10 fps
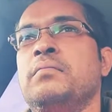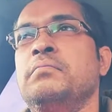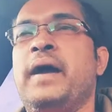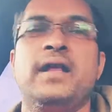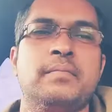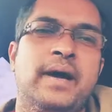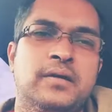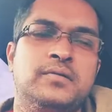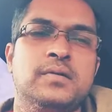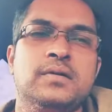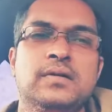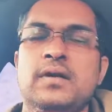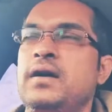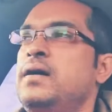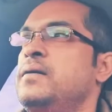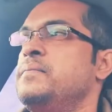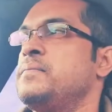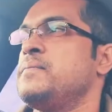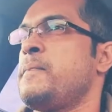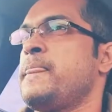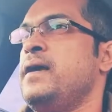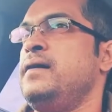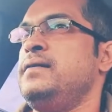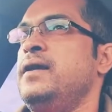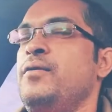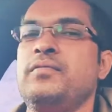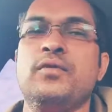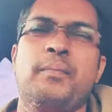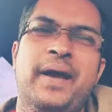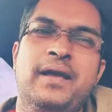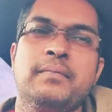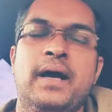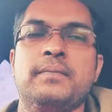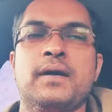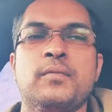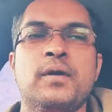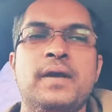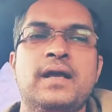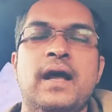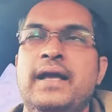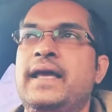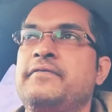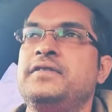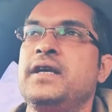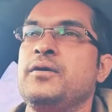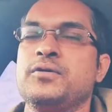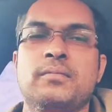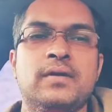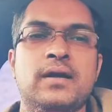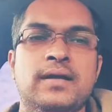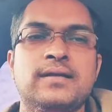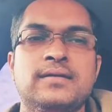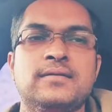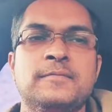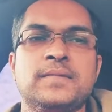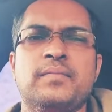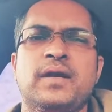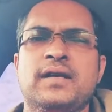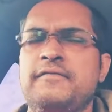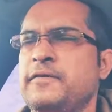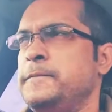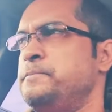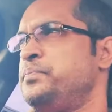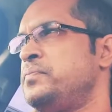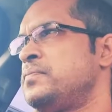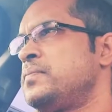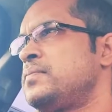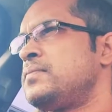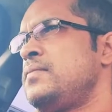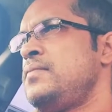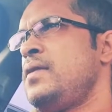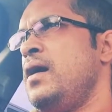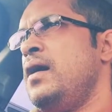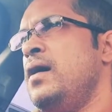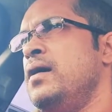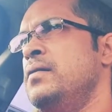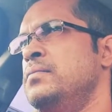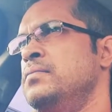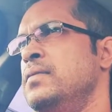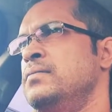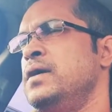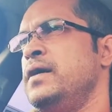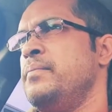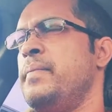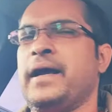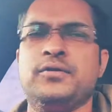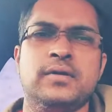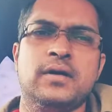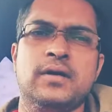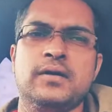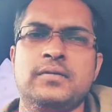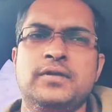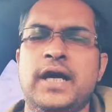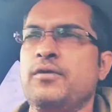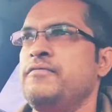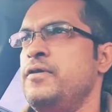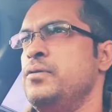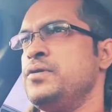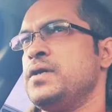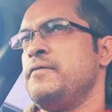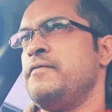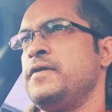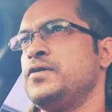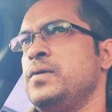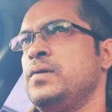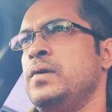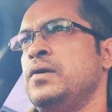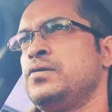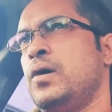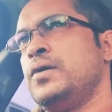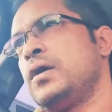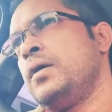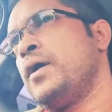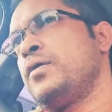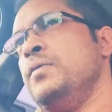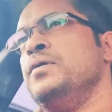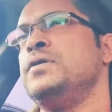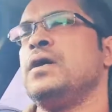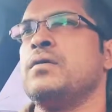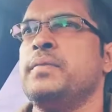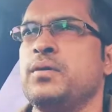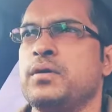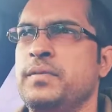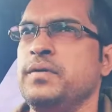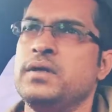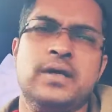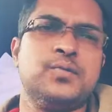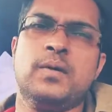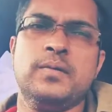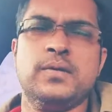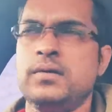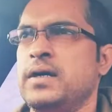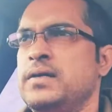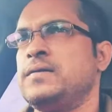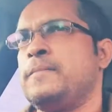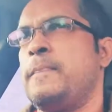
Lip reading: paying it back to the not paying back, but I'm going to be like gifting it or something like this, something different, back to the channel viewers and everything as well. So it's going to be a community. I want to build a community. That's what I want to do, guys.